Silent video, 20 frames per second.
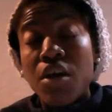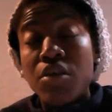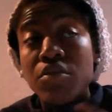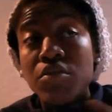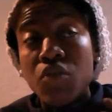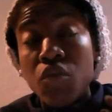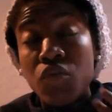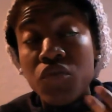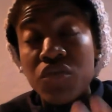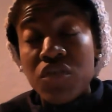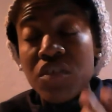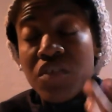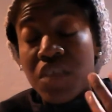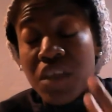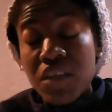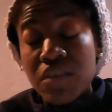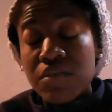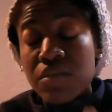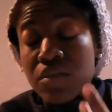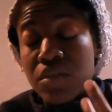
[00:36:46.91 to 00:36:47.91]
those are the
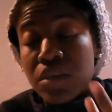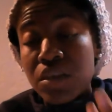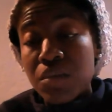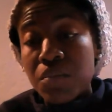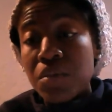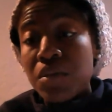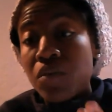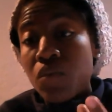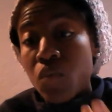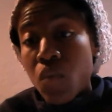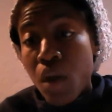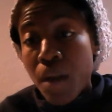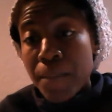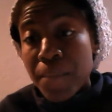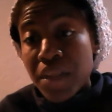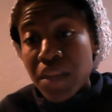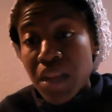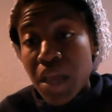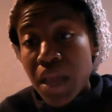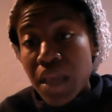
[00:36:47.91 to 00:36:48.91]
things that are keeping you warm
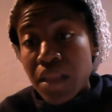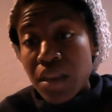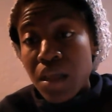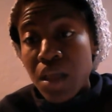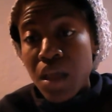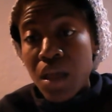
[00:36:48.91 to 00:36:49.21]
at night.